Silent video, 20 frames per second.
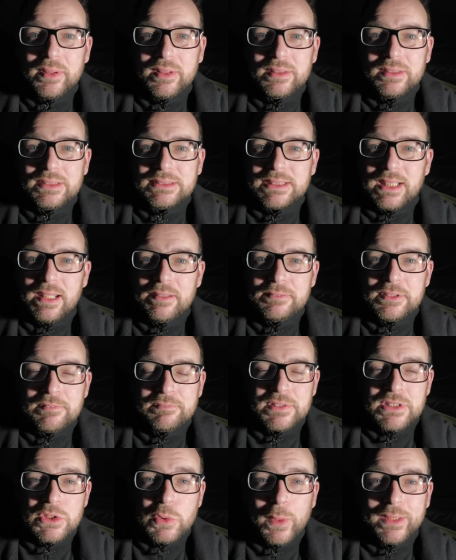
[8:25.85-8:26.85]
because I left it
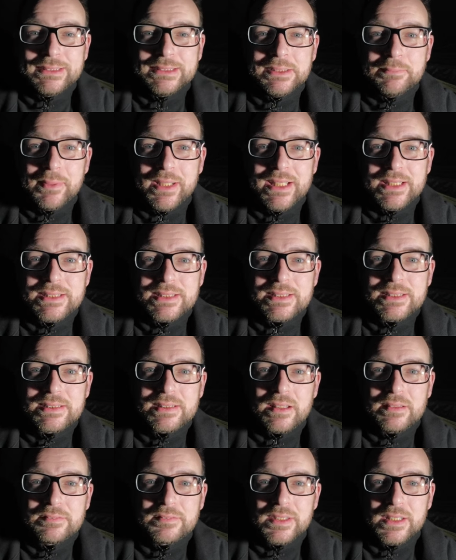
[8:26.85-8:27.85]
for 20 minutes
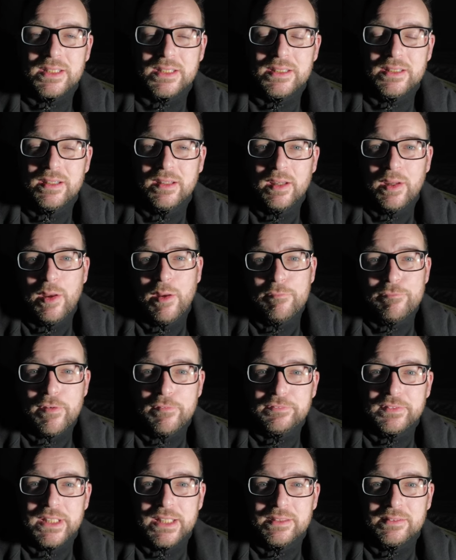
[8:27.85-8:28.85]
instead of the
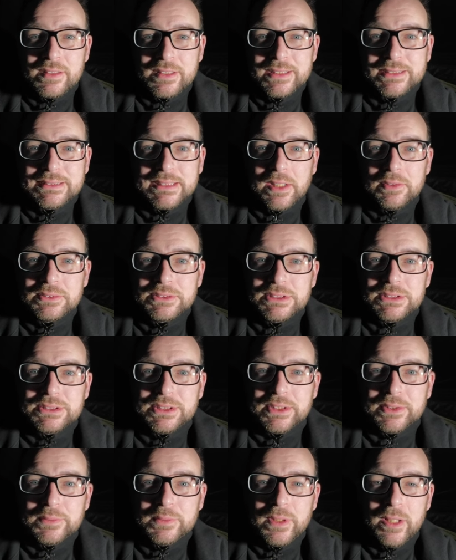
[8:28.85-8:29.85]
15 that it tells you
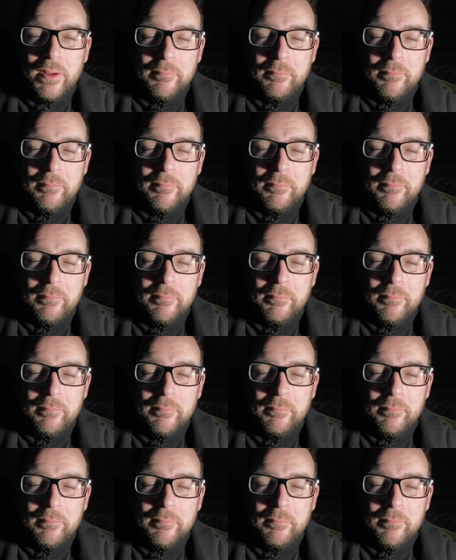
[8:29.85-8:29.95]
to,